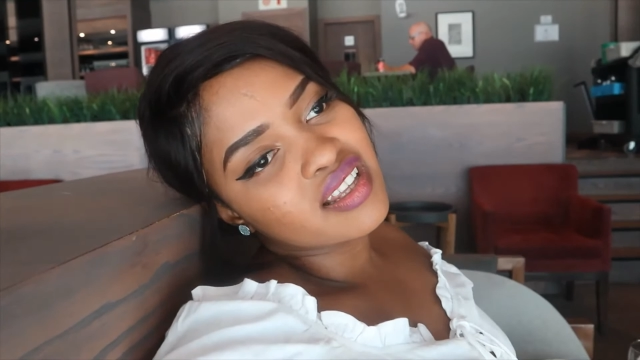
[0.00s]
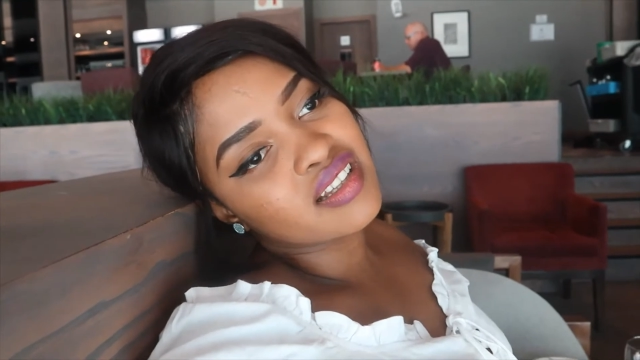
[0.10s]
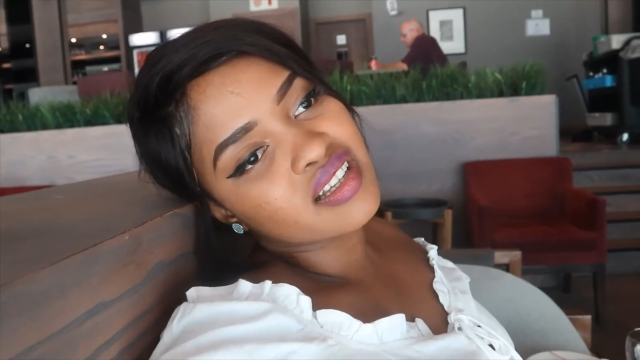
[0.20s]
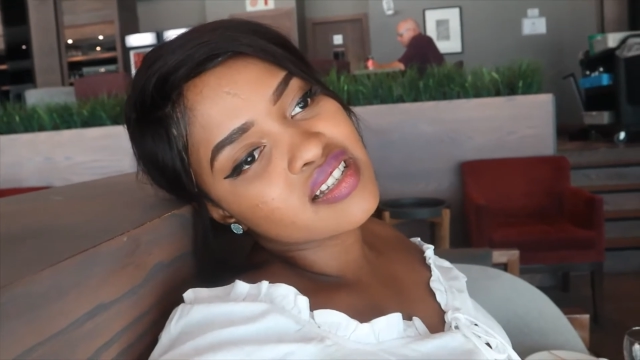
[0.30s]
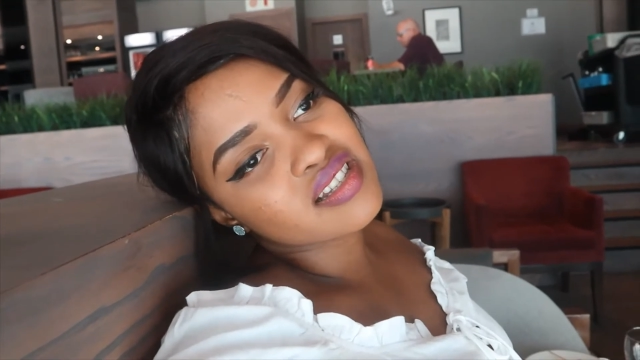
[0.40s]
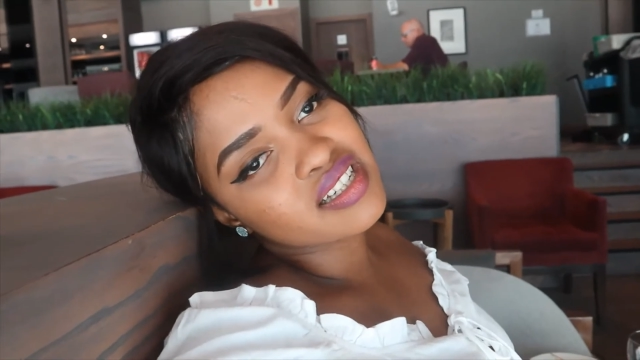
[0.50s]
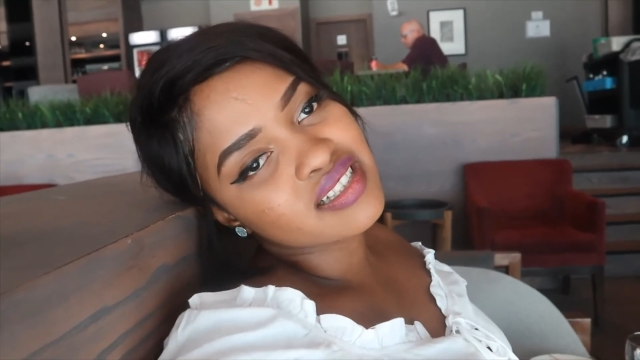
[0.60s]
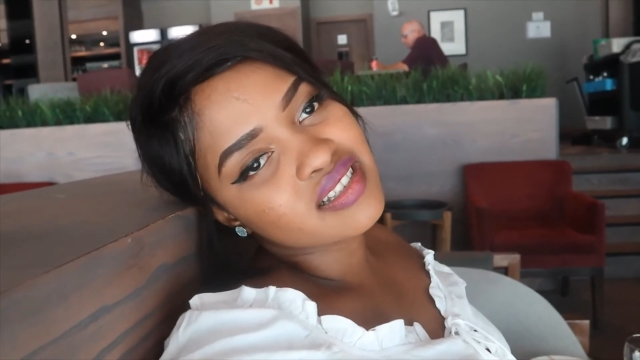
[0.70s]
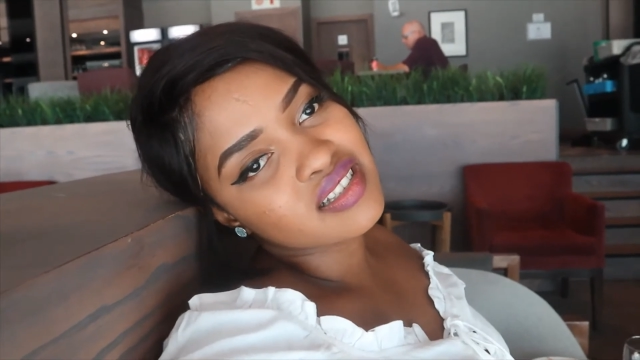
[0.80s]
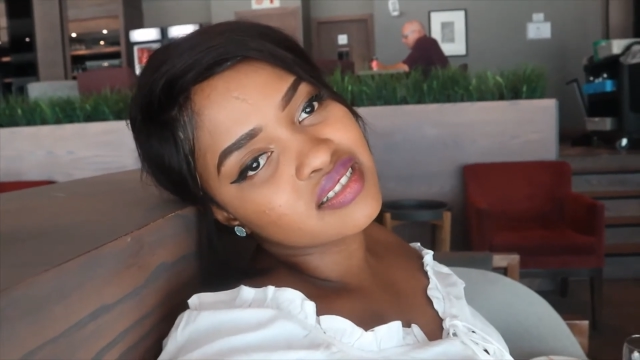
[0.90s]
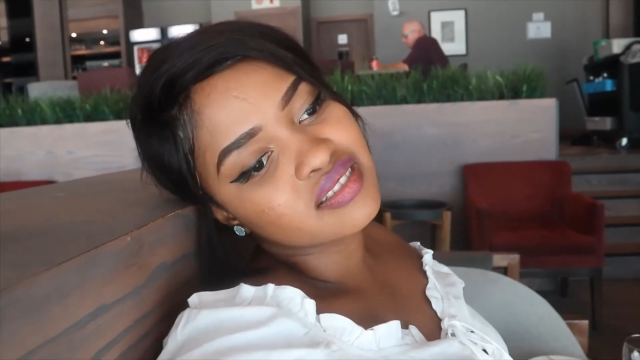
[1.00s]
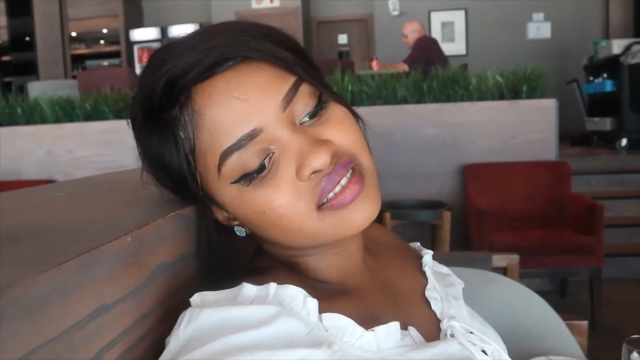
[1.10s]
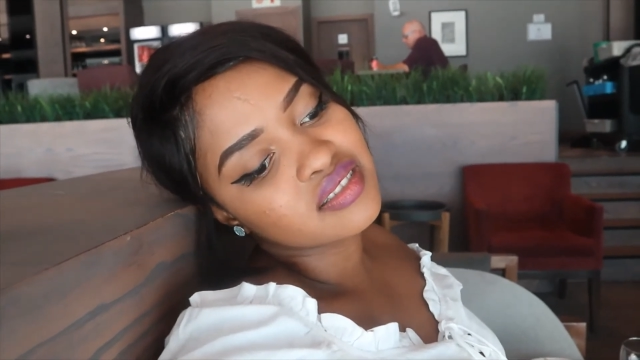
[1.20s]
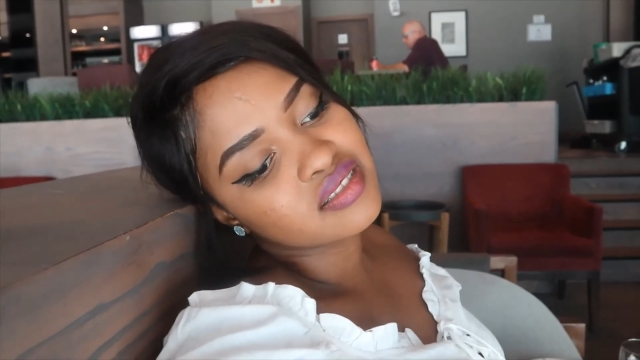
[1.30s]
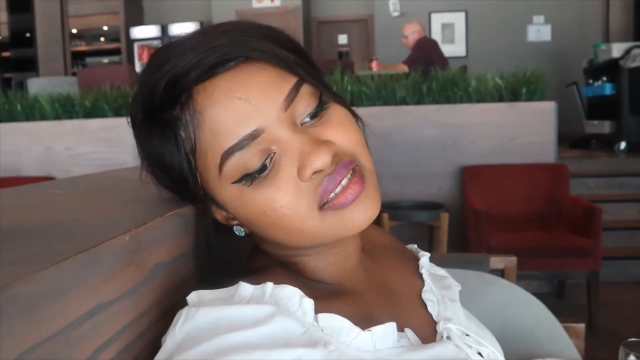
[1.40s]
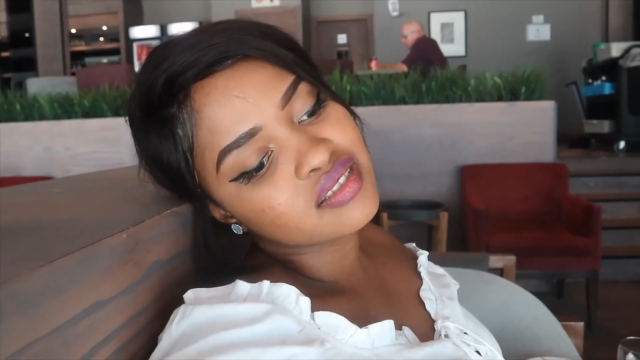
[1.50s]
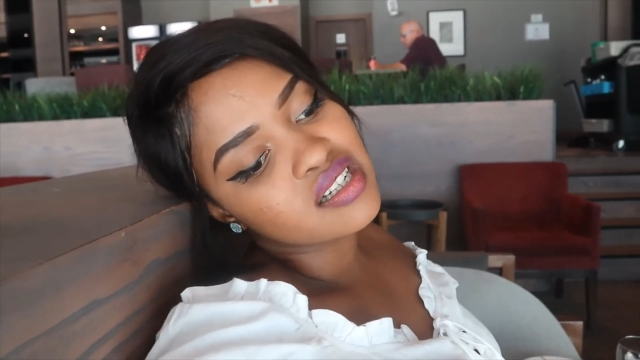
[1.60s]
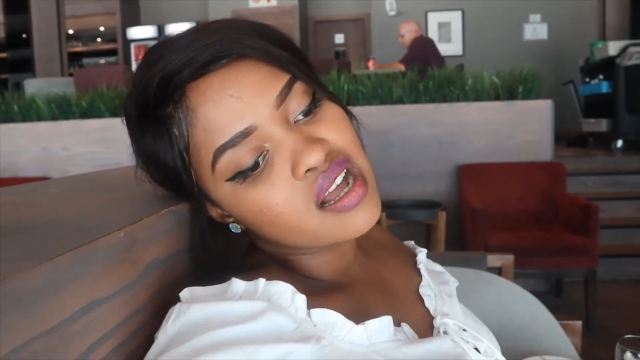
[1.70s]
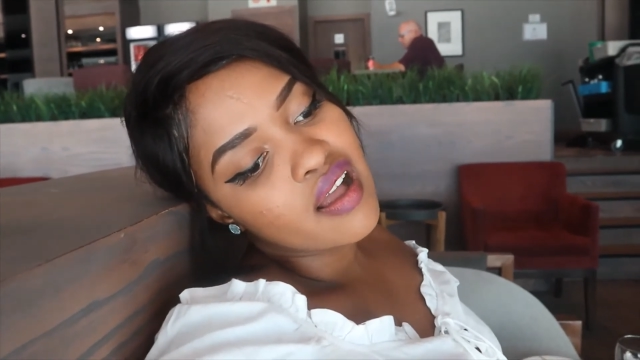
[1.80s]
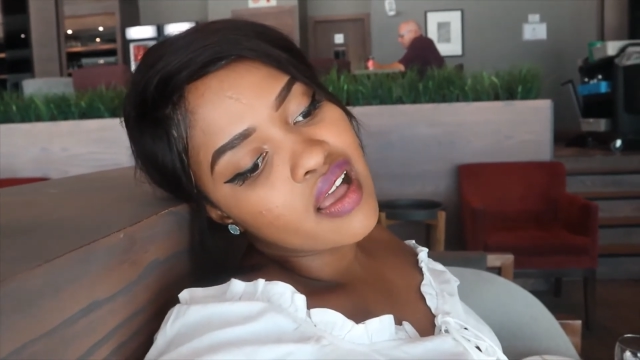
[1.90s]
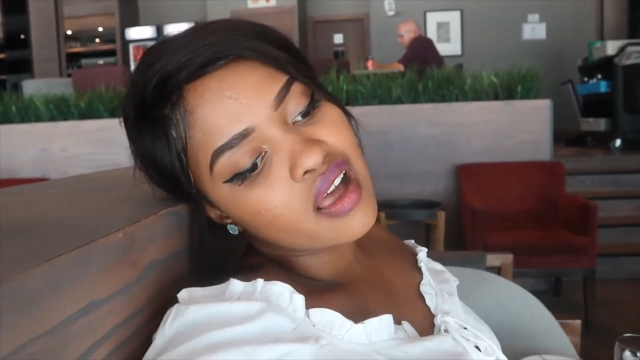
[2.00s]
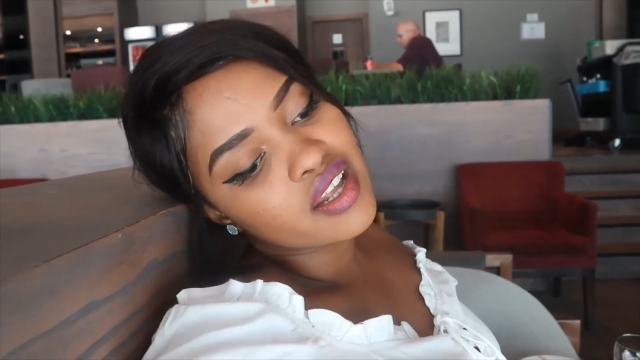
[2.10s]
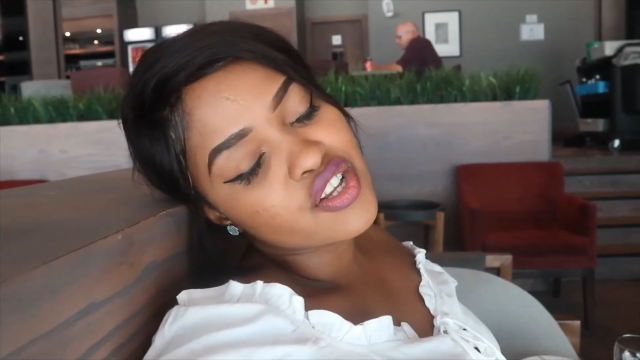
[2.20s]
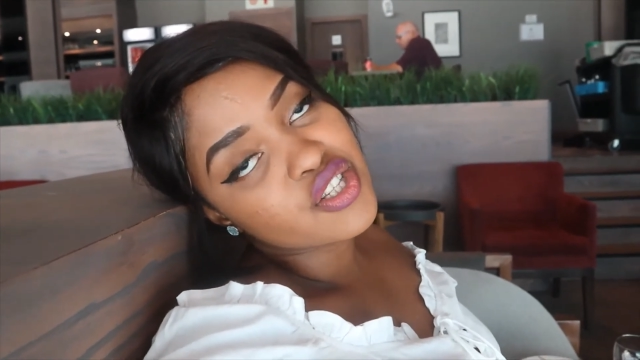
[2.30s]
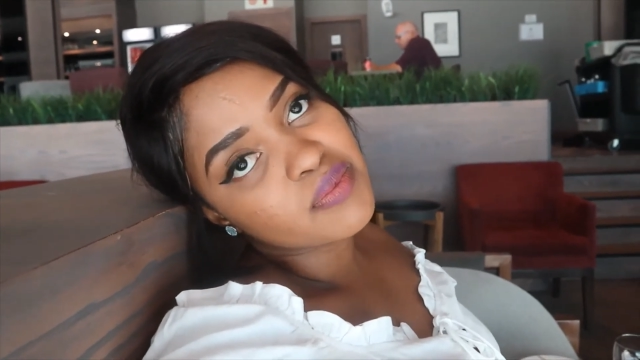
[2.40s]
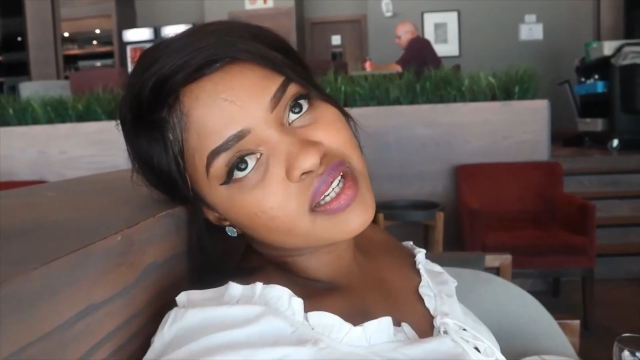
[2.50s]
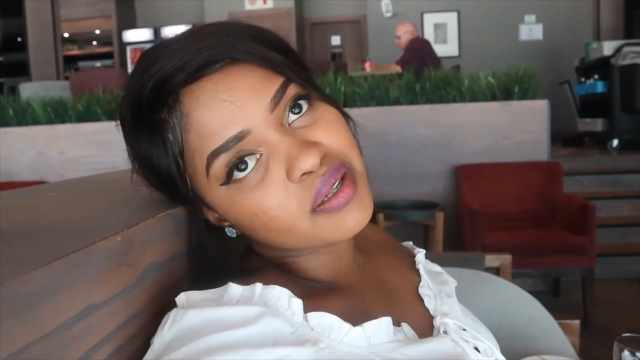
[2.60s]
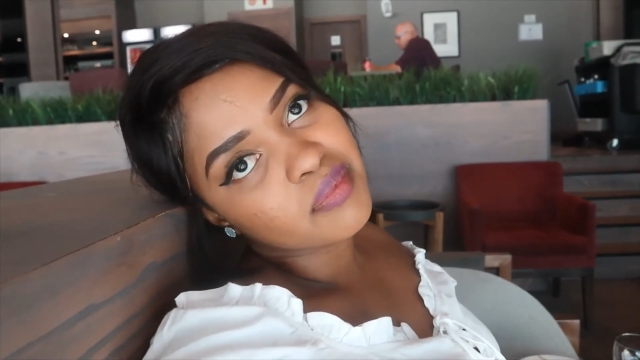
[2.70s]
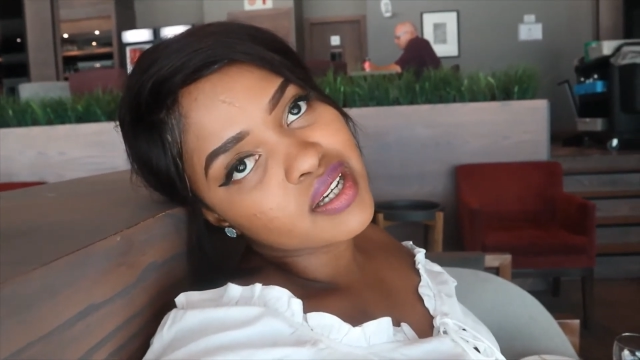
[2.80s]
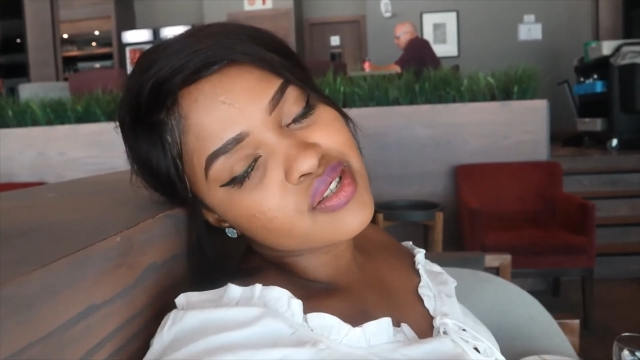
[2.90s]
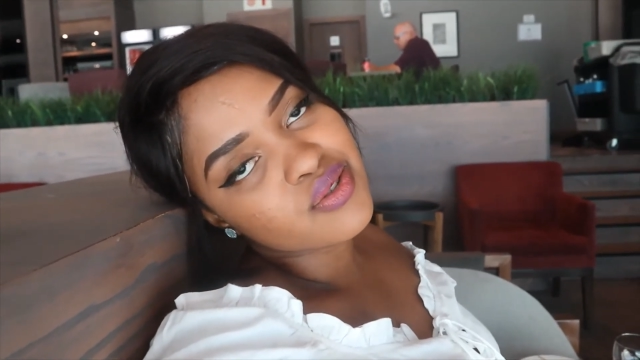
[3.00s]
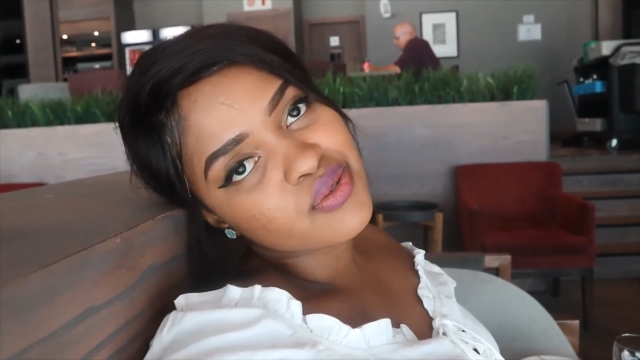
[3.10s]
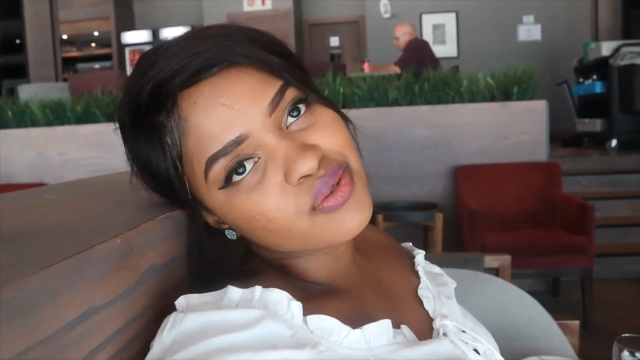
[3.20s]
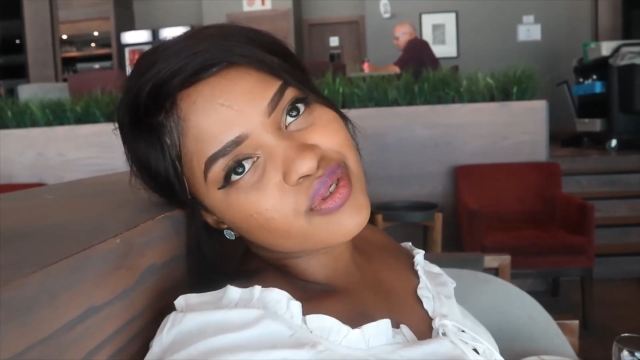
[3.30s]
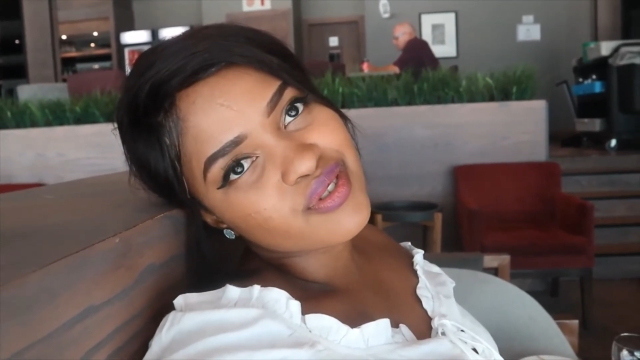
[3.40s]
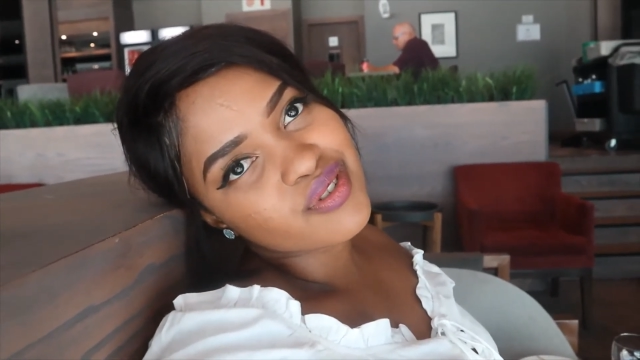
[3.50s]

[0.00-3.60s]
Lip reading: guess that I need to make it mine too. So